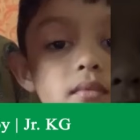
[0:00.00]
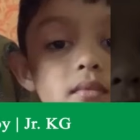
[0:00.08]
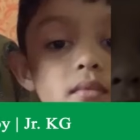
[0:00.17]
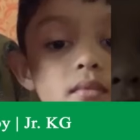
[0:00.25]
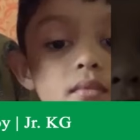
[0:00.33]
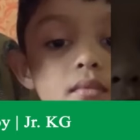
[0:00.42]

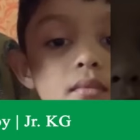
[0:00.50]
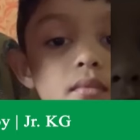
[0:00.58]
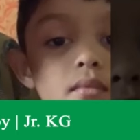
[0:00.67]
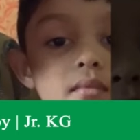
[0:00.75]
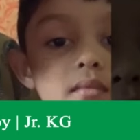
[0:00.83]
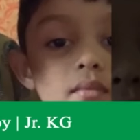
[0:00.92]

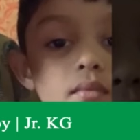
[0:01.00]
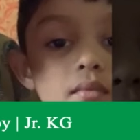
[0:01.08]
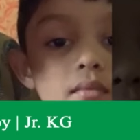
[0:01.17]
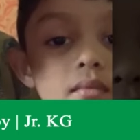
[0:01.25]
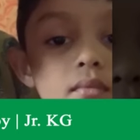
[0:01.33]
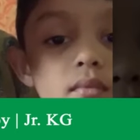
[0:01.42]

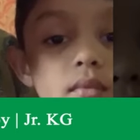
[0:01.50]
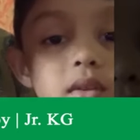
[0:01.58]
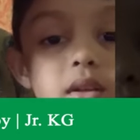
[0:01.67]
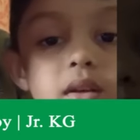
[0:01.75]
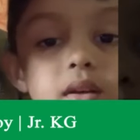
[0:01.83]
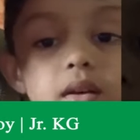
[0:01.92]

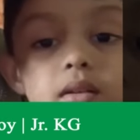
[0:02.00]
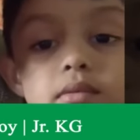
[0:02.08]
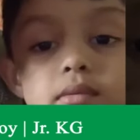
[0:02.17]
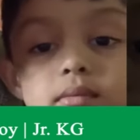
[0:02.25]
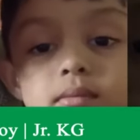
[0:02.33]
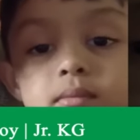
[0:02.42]

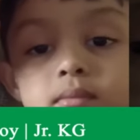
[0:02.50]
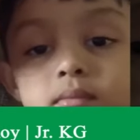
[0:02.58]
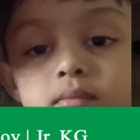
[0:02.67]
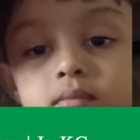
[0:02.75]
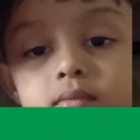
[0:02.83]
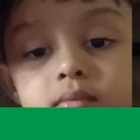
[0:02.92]

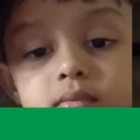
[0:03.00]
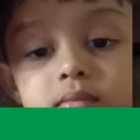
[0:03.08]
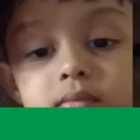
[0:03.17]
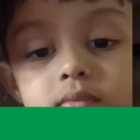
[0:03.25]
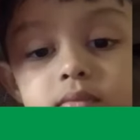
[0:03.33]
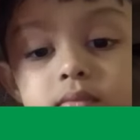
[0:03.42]

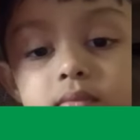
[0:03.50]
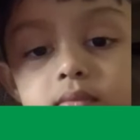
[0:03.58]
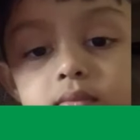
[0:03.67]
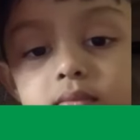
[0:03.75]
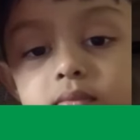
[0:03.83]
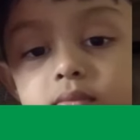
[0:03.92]

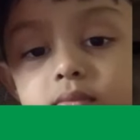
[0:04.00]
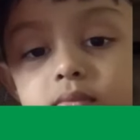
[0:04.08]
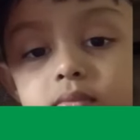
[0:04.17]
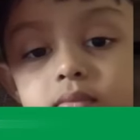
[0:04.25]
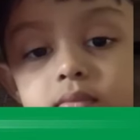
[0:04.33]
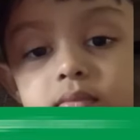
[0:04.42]

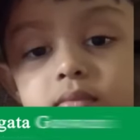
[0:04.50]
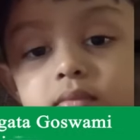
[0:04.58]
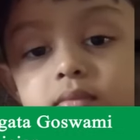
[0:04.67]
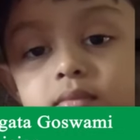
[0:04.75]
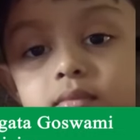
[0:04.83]
This person isn't speaking.